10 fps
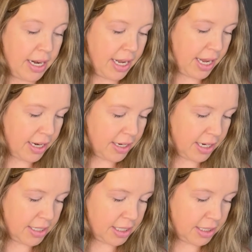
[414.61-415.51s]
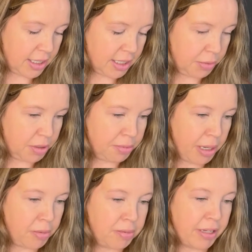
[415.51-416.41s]
I had an idea that this was
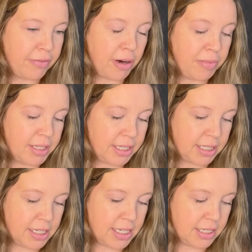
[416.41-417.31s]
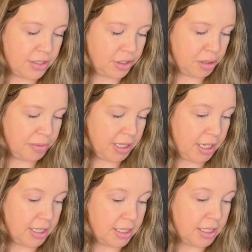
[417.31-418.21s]
probably from the 60s just
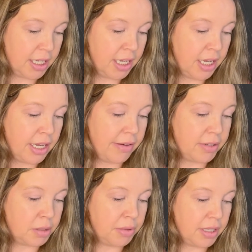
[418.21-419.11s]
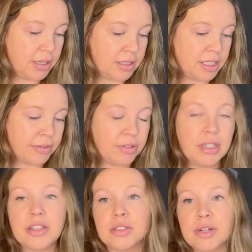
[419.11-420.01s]
because it was with several
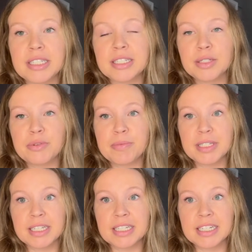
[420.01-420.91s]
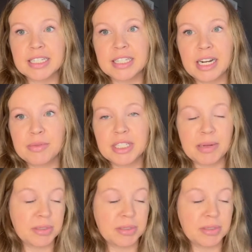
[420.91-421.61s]
other dresses from the 60s that I was able